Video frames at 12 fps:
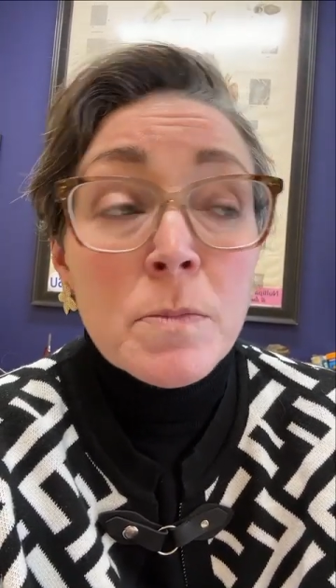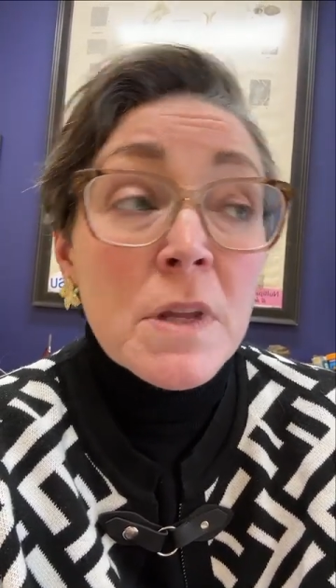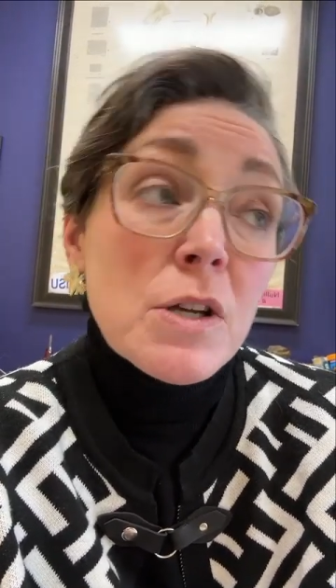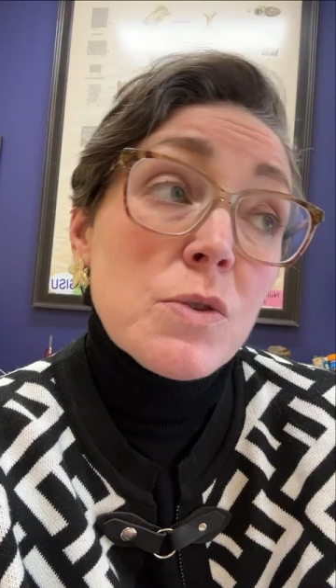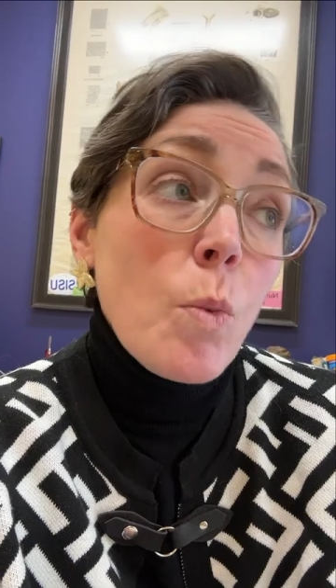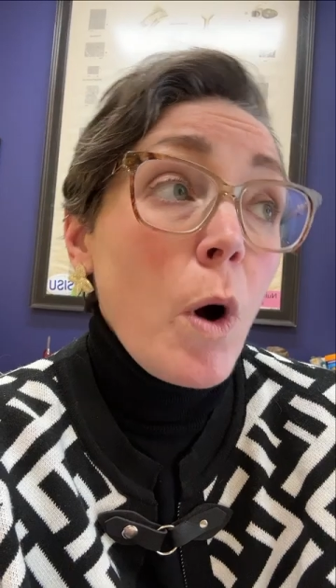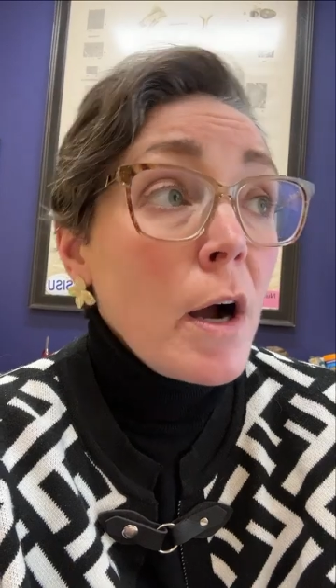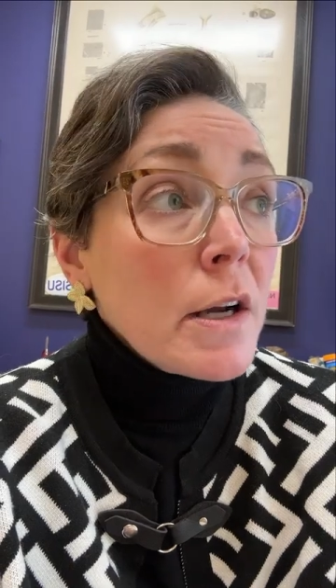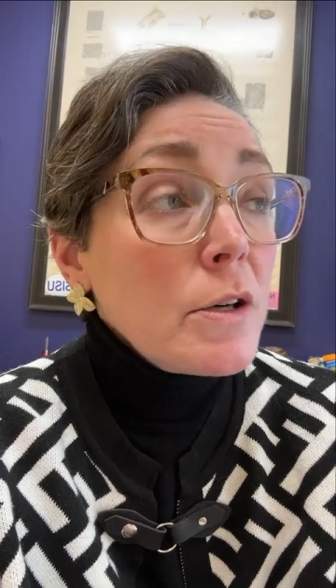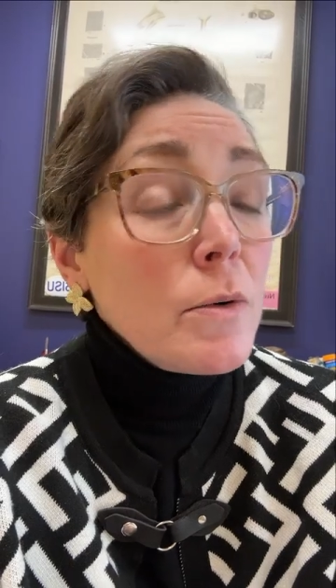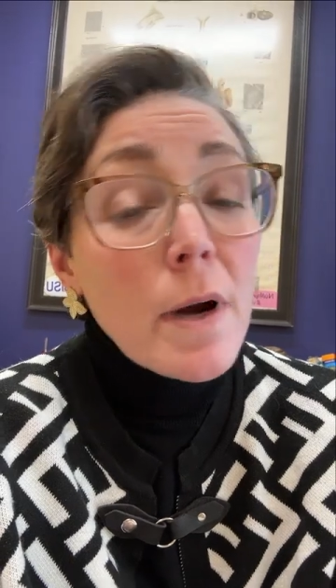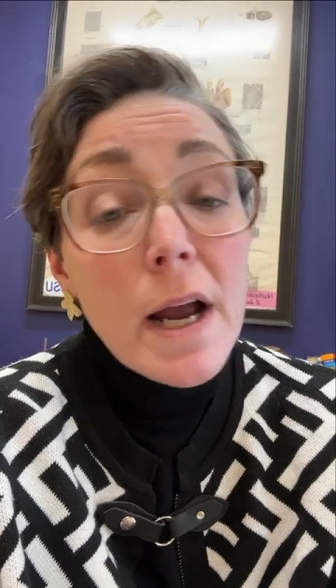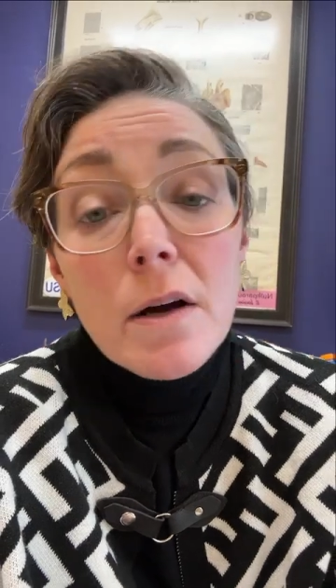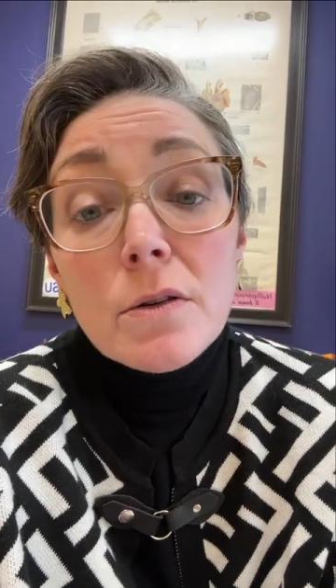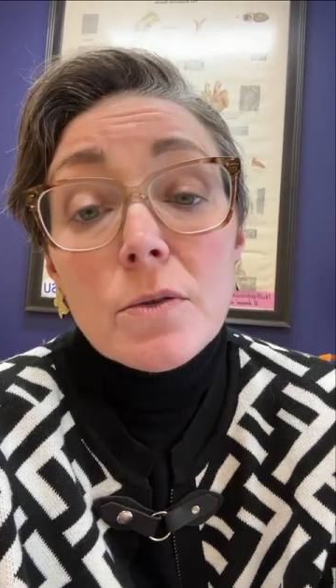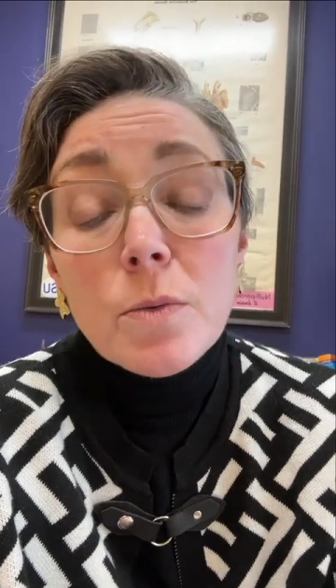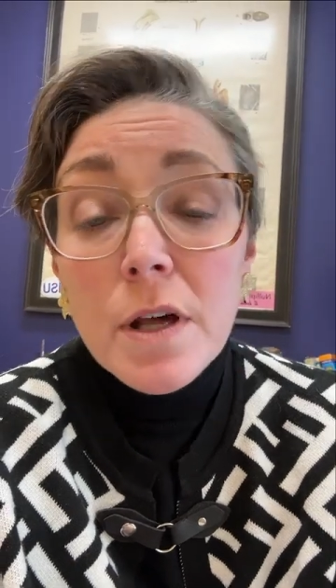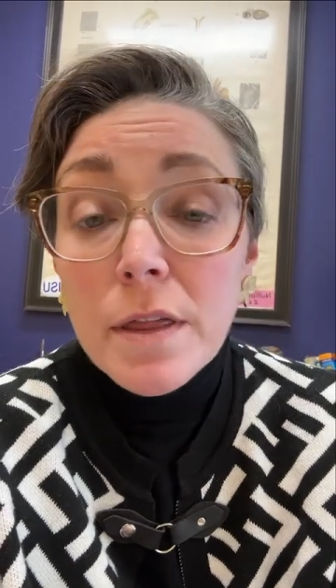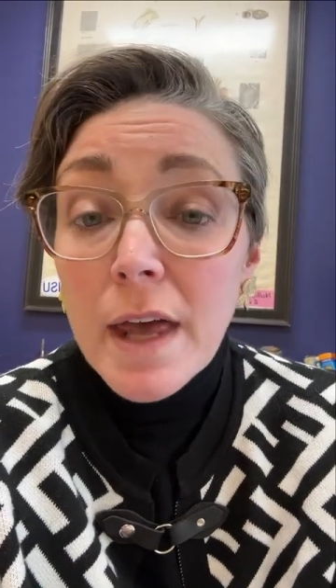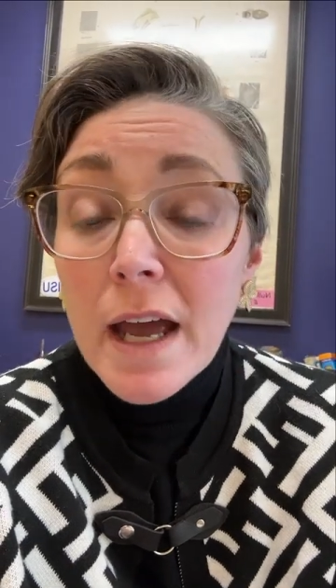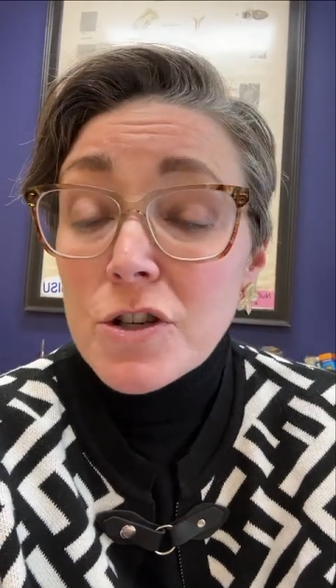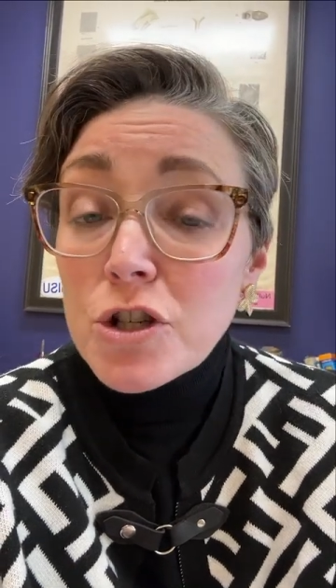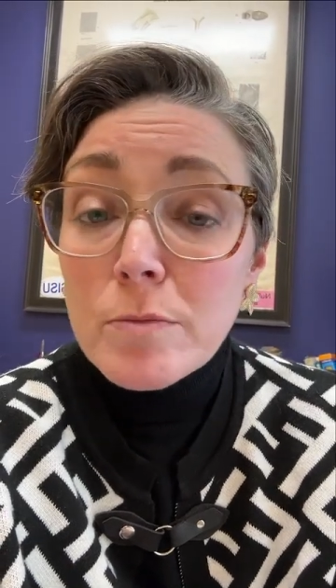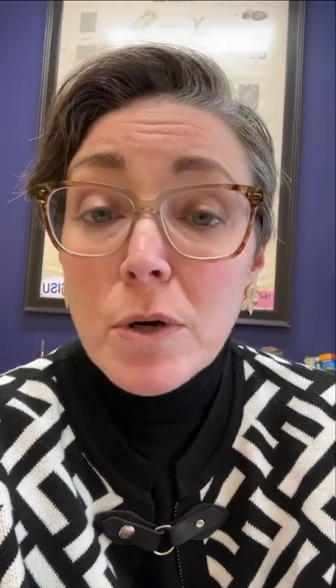is walking around with
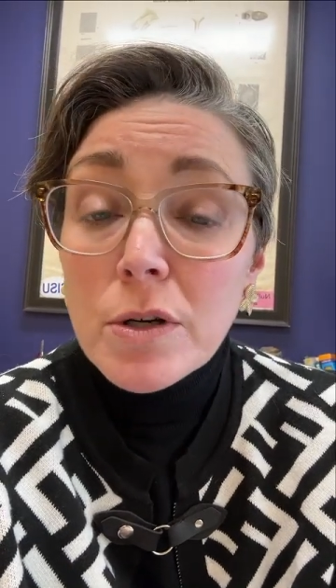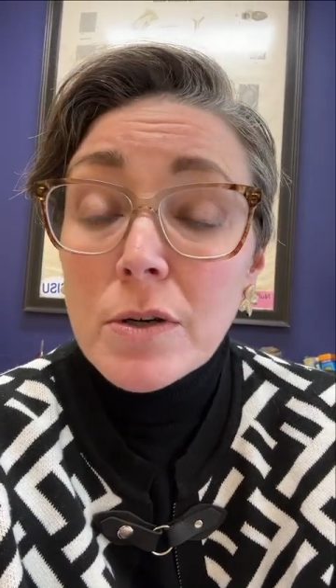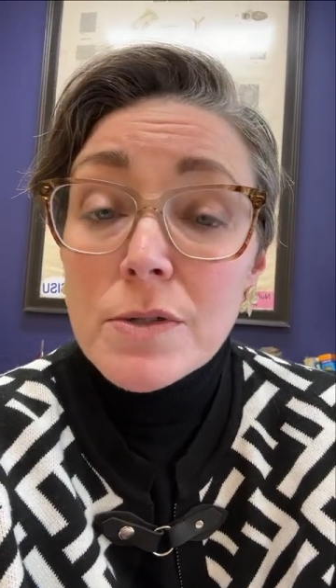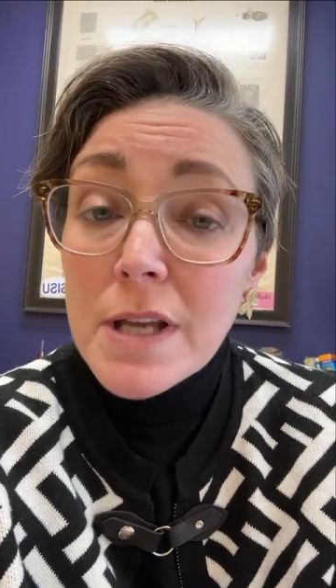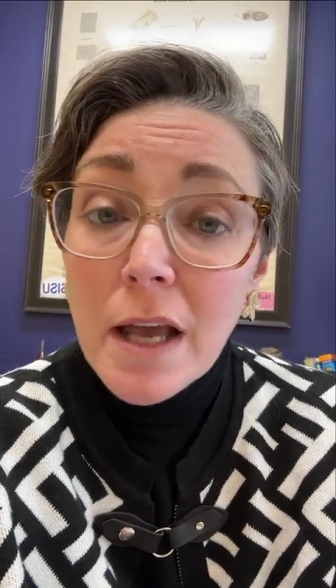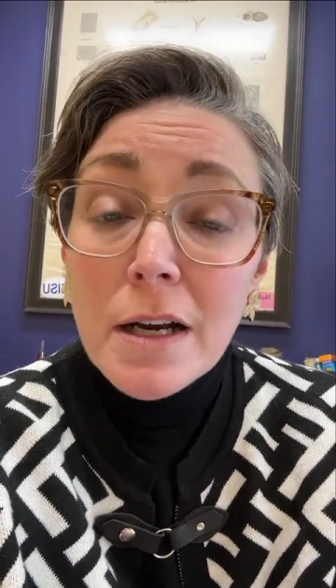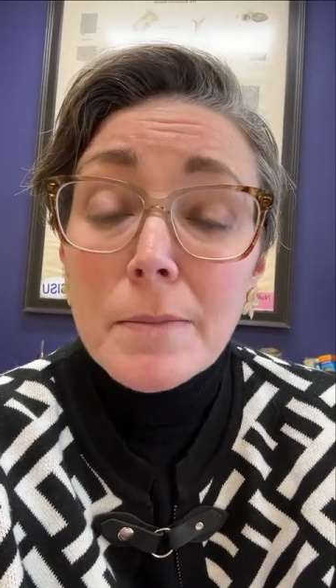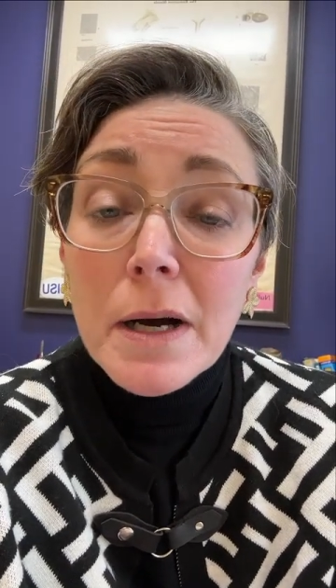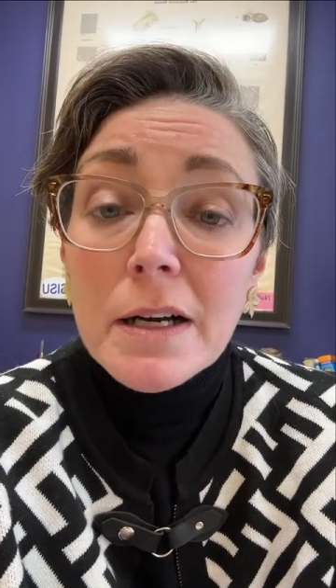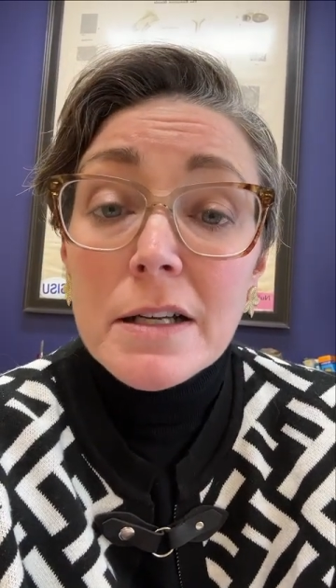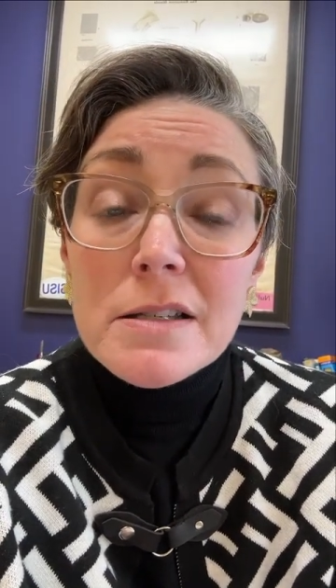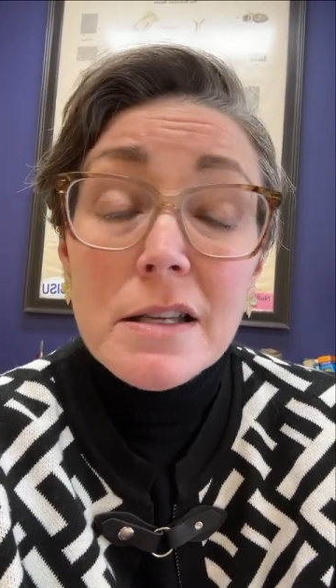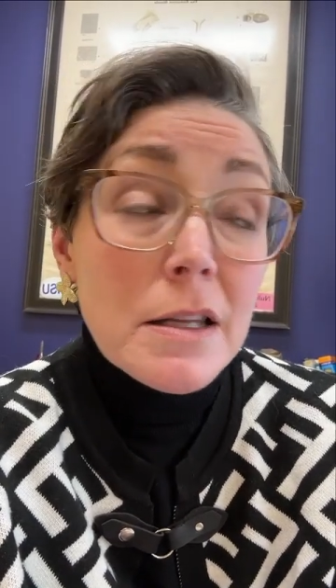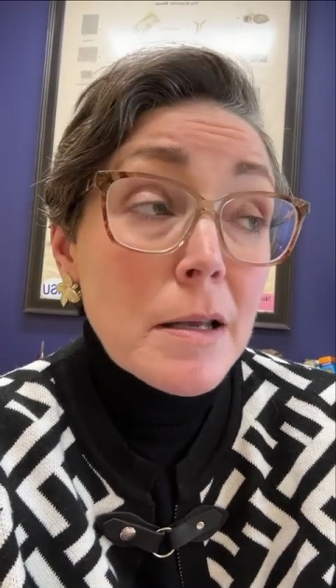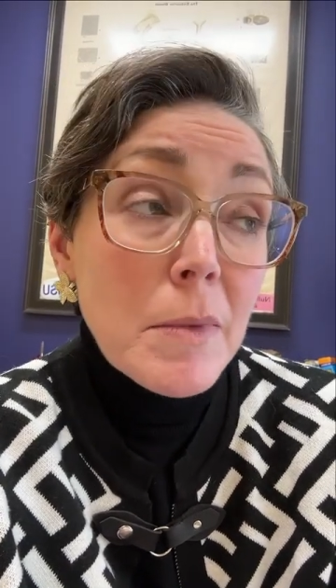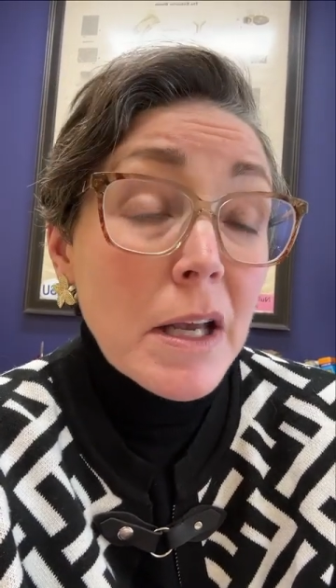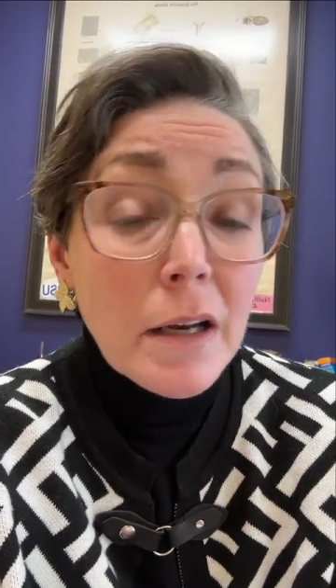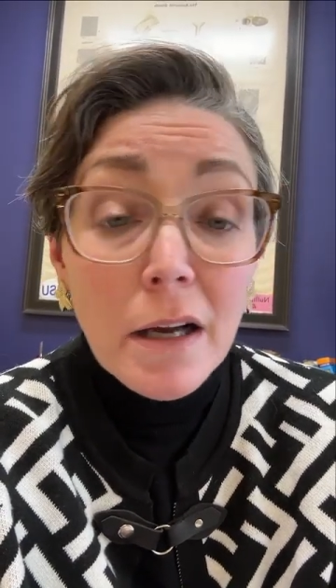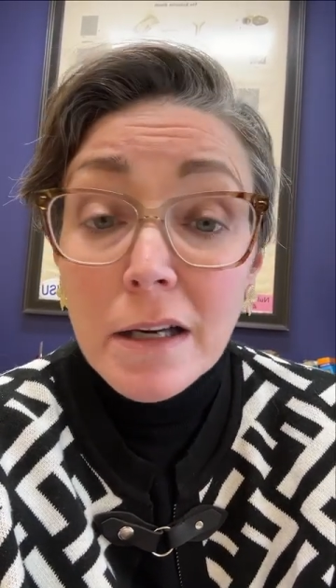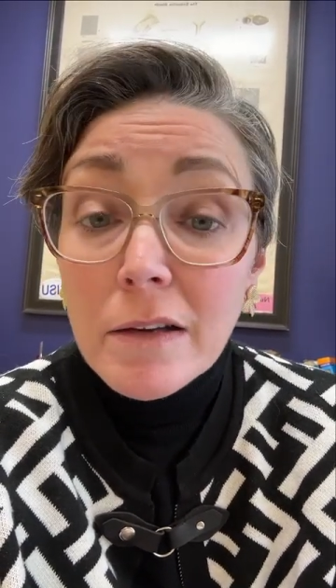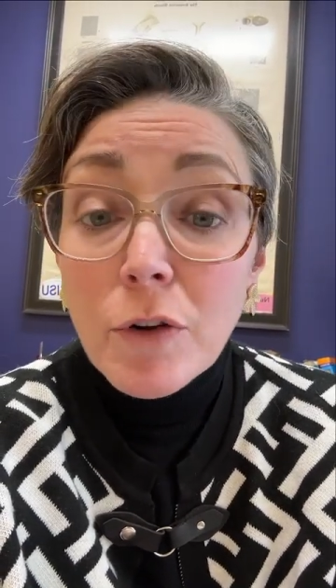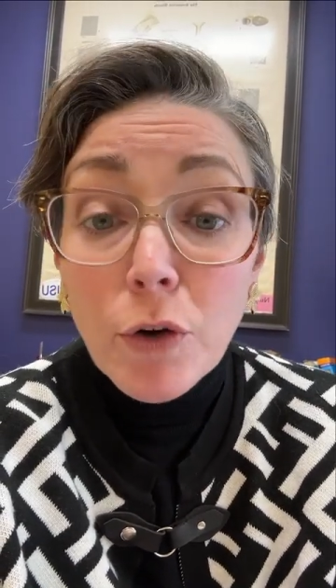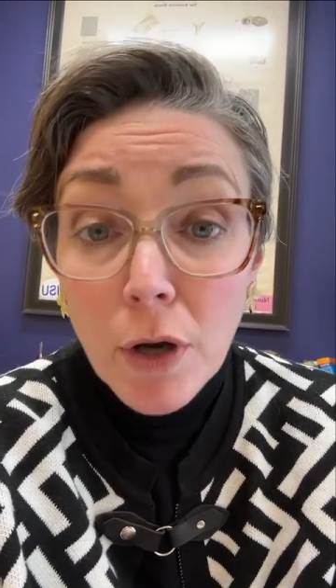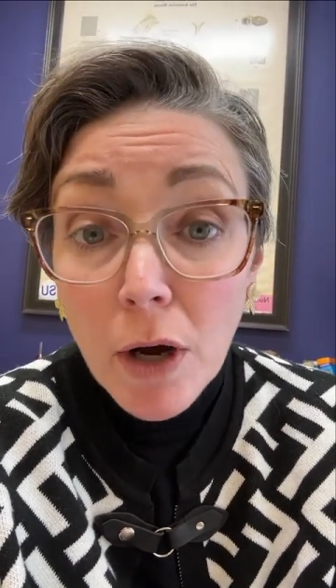Hashimoto's antibodies and they may not
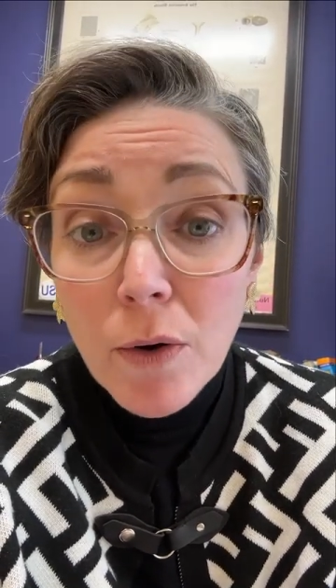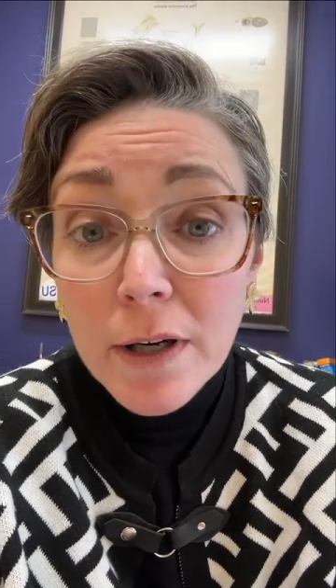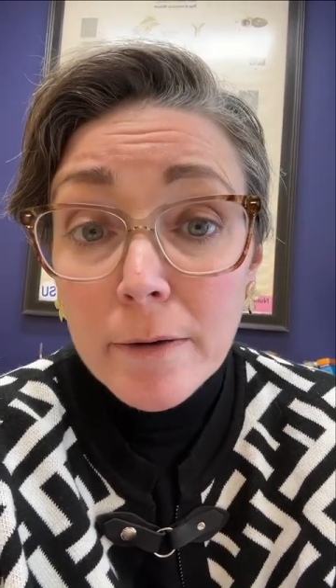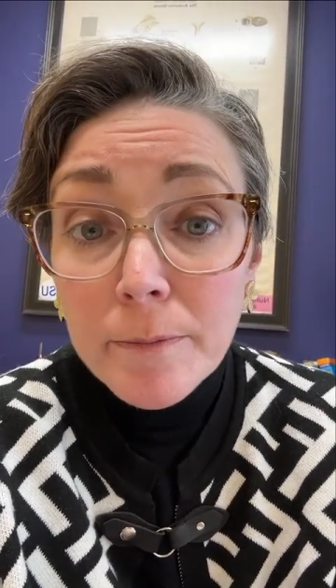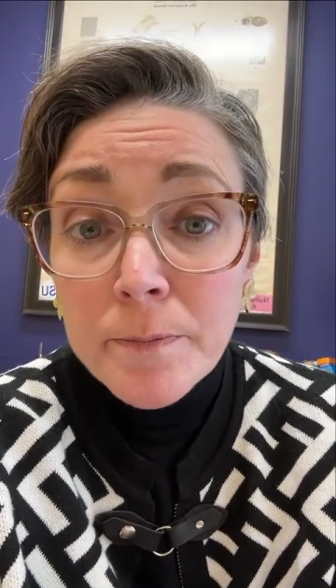even know it.